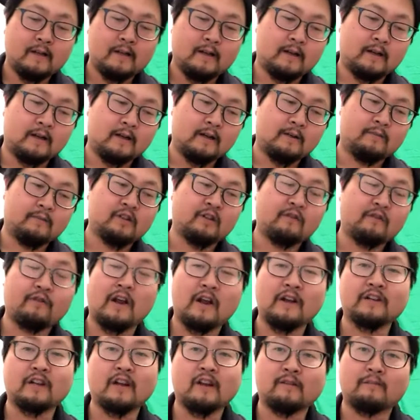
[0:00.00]
So the
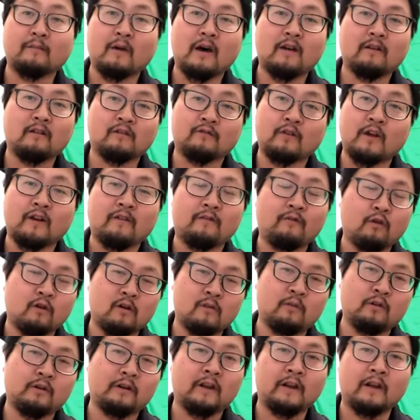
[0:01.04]
franchise model is very
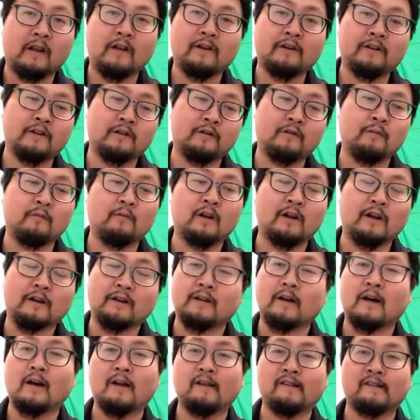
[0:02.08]
affordable to get into, and what it
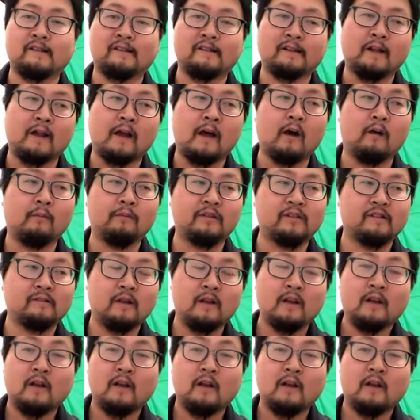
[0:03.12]
does is it helps